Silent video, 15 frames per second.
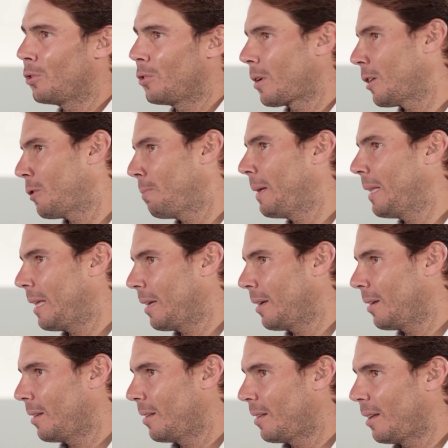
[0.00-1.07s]
injuries
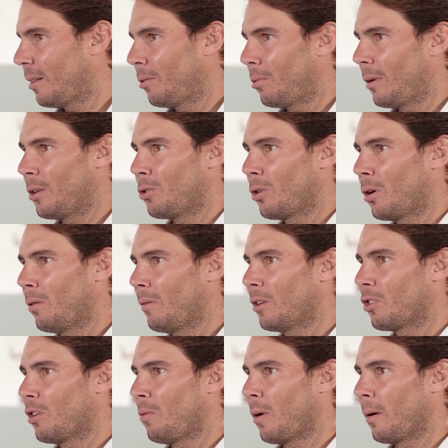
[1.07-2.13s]
permitting,
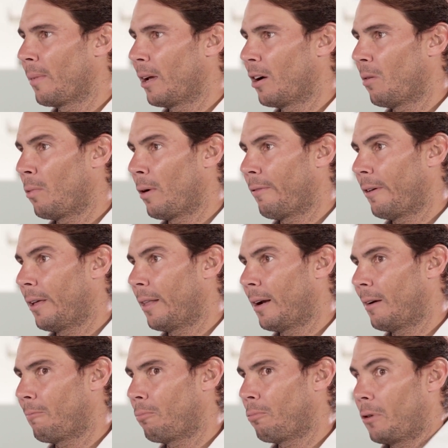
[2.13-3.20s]
both
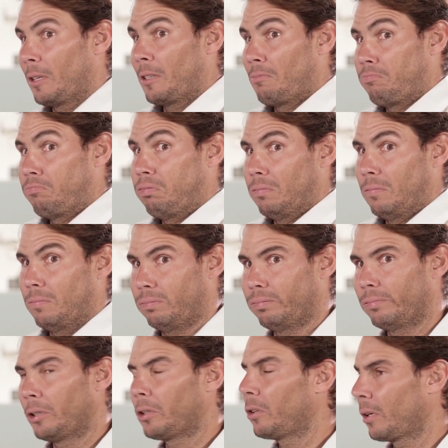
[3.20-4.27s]
Djokovic,
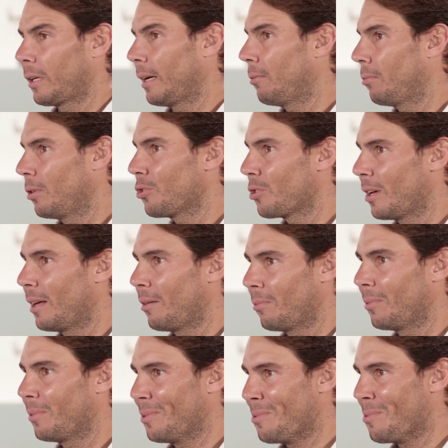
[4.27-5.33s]
Federer, and myself,
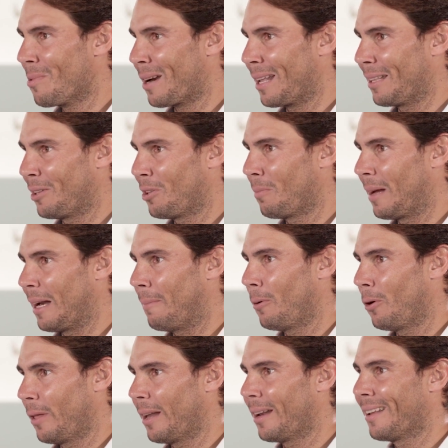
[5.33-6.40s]
I think that we still
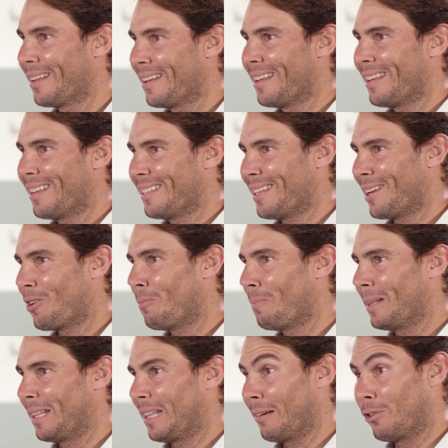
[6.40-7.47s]
have
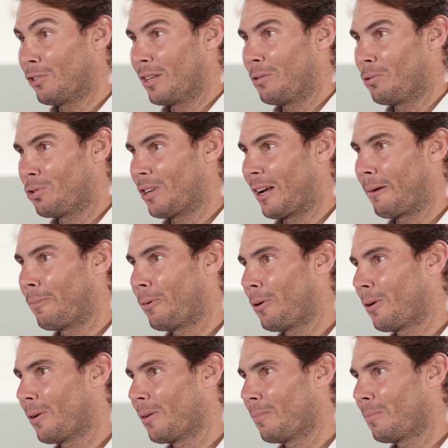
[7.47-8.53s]
some